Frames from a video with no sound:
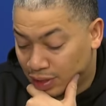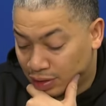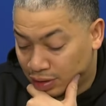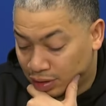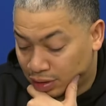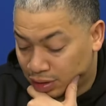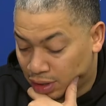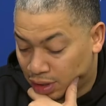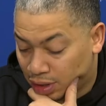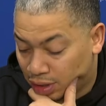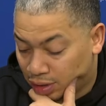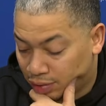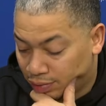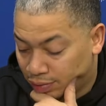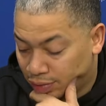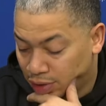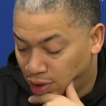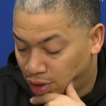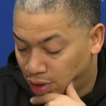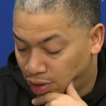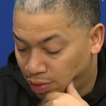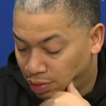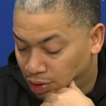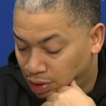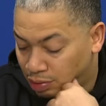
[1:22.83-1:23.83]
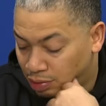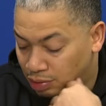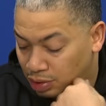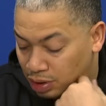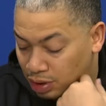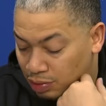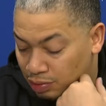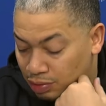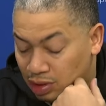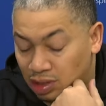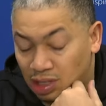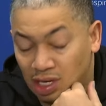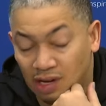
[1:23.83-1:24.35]
I just thought, you know, it was
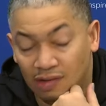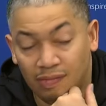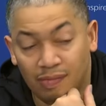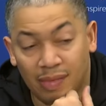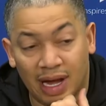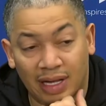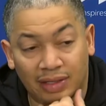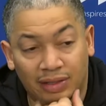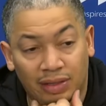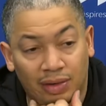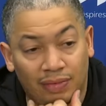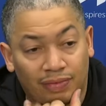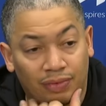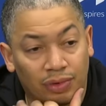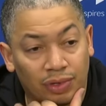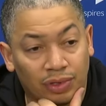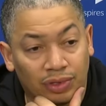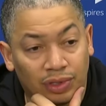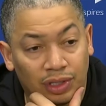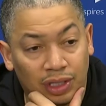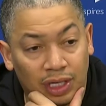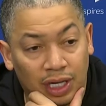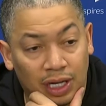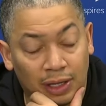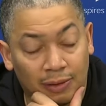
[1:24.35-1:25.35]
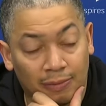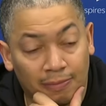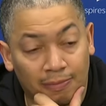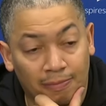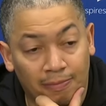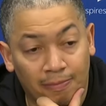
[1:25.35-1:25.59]
a tough matchup for us tonight.